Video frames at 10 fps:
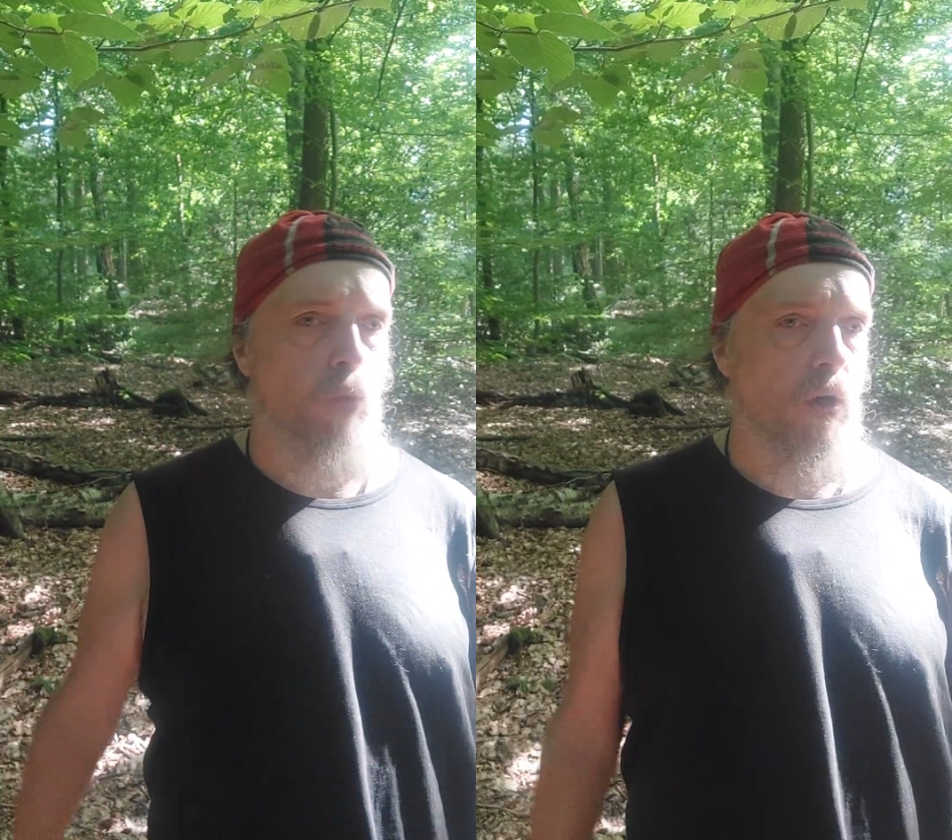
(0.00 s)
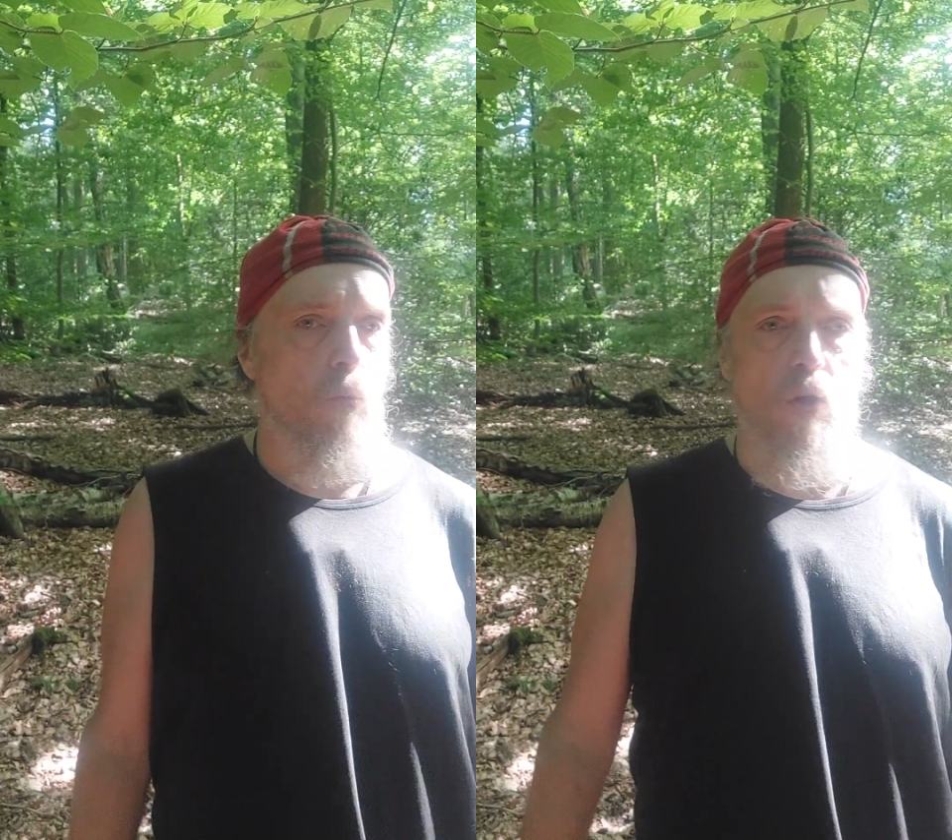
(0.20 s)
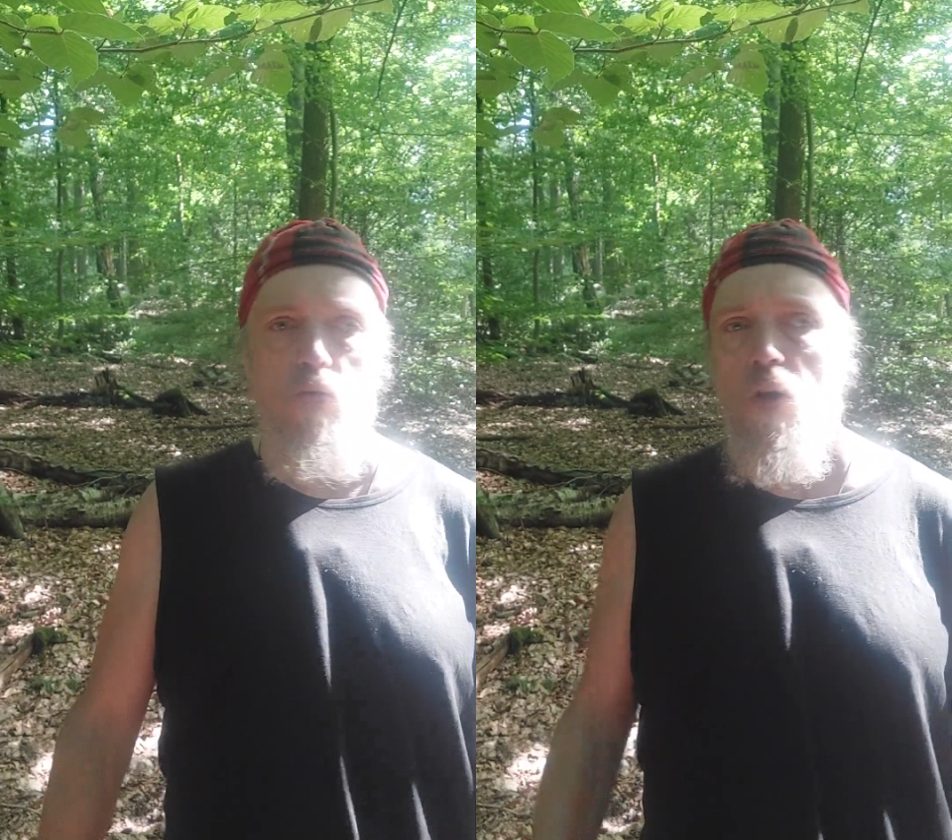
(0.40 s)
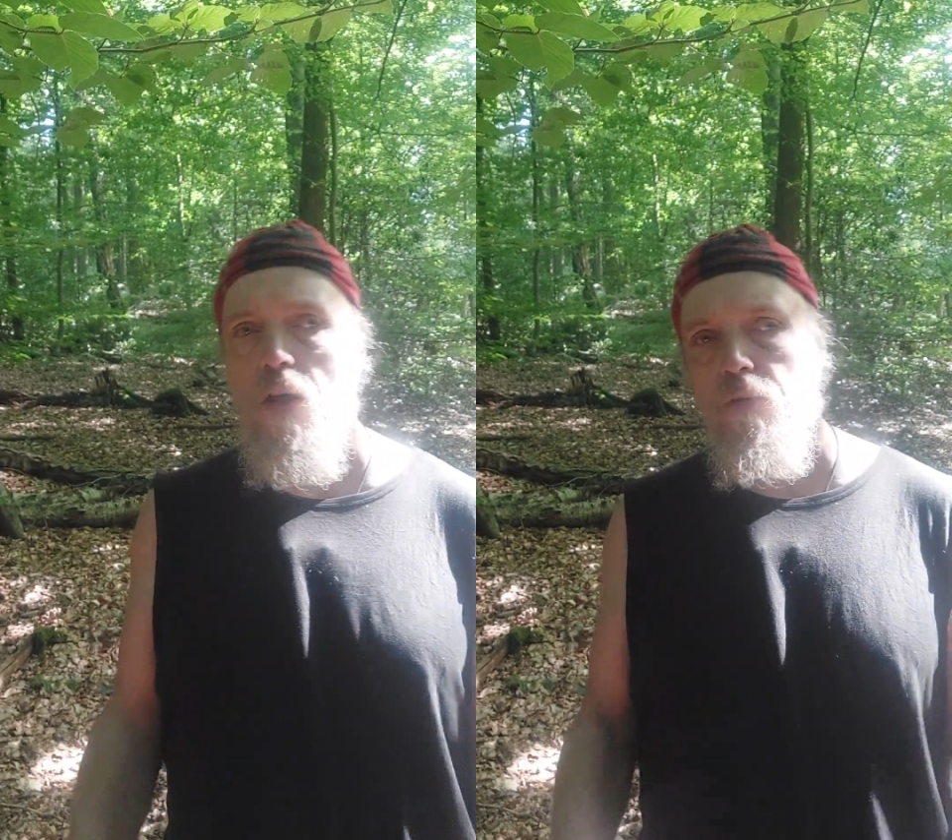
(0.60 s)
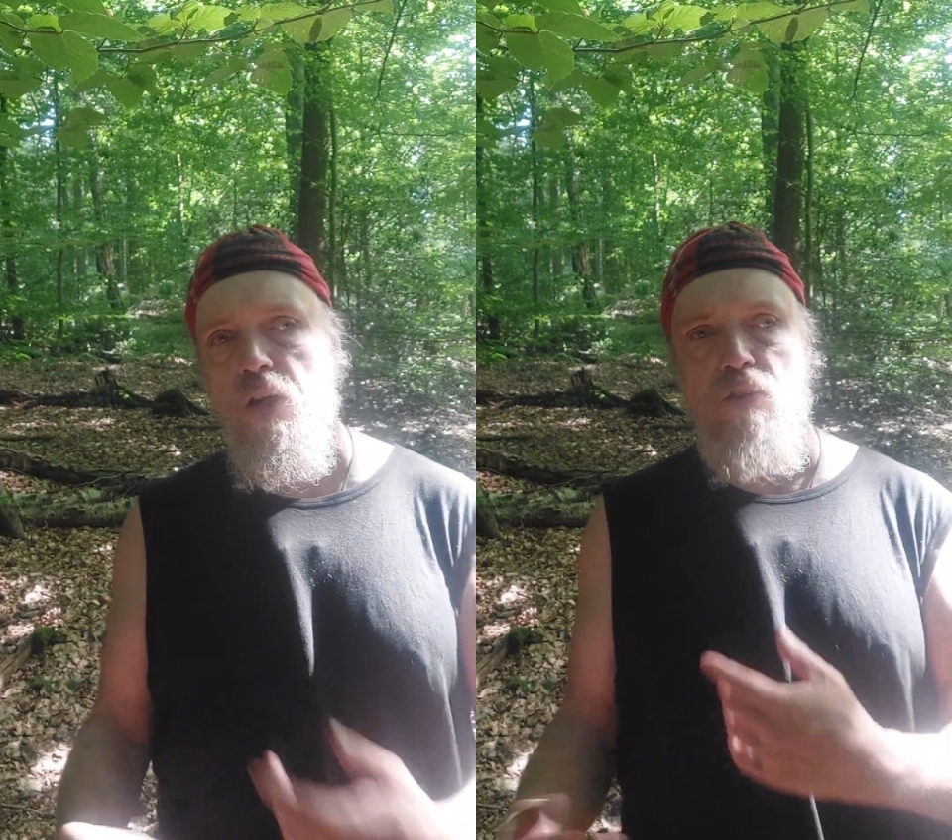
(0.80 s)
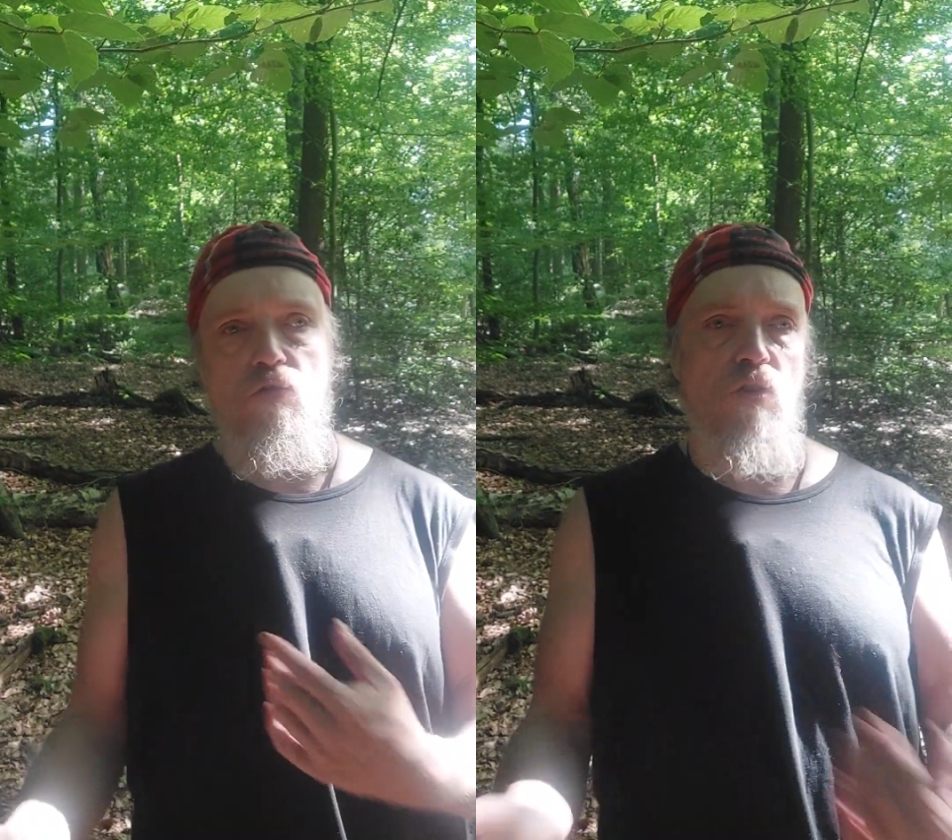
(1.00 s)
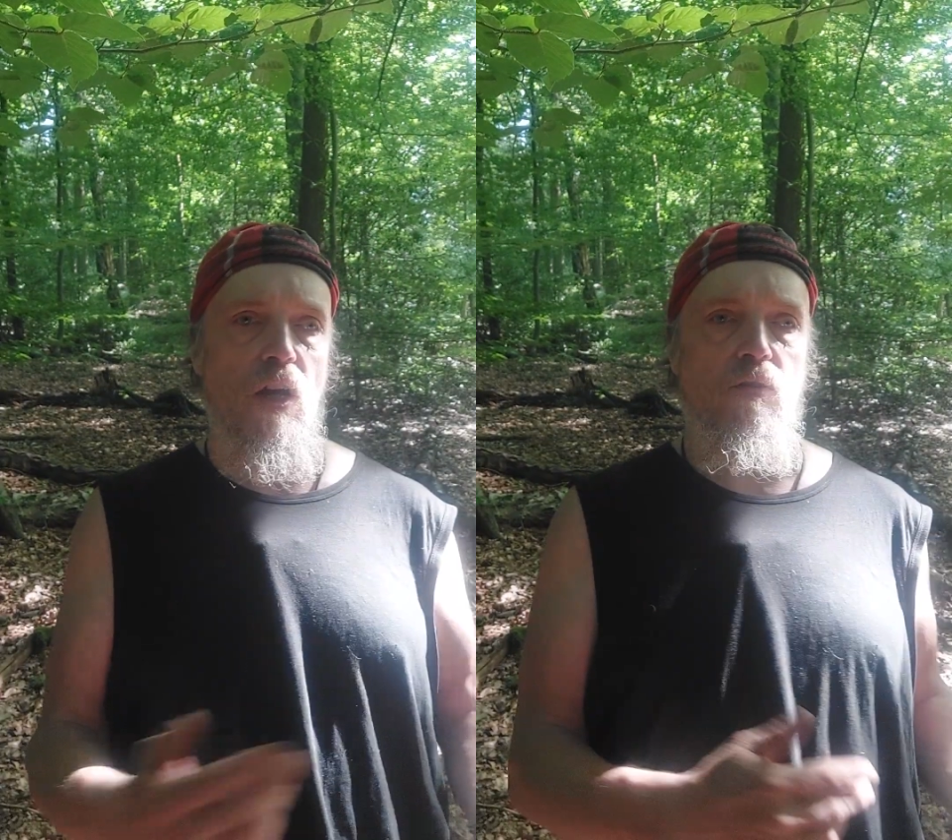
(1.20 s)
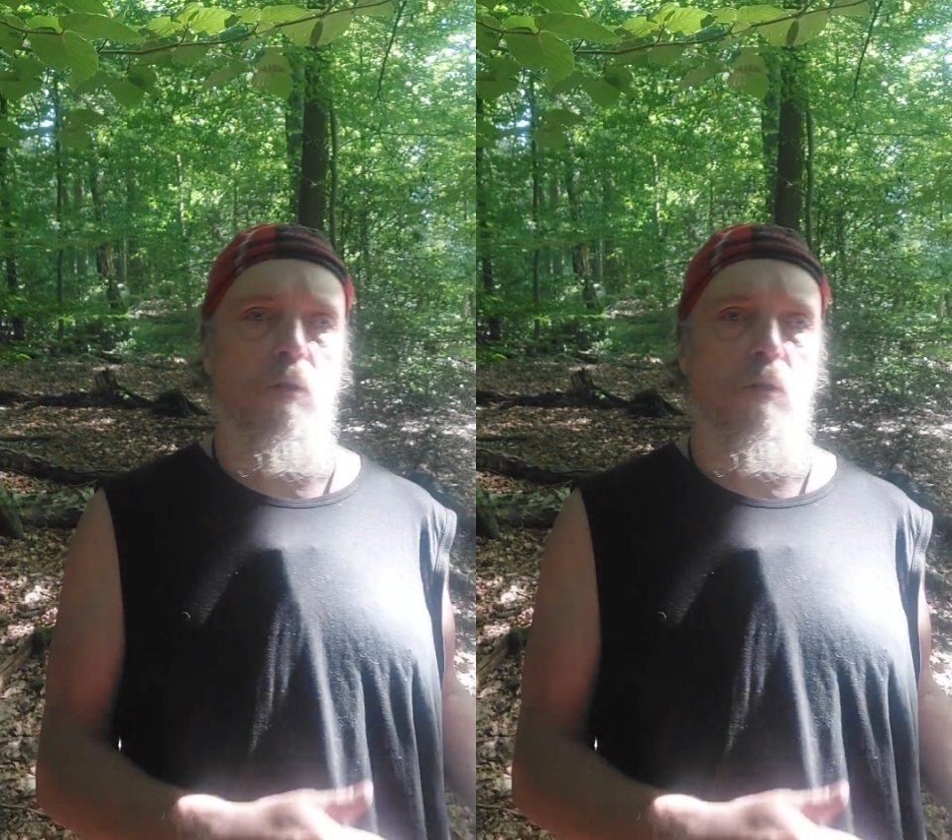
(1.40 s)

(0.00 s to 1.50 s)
we want to have a nice chat.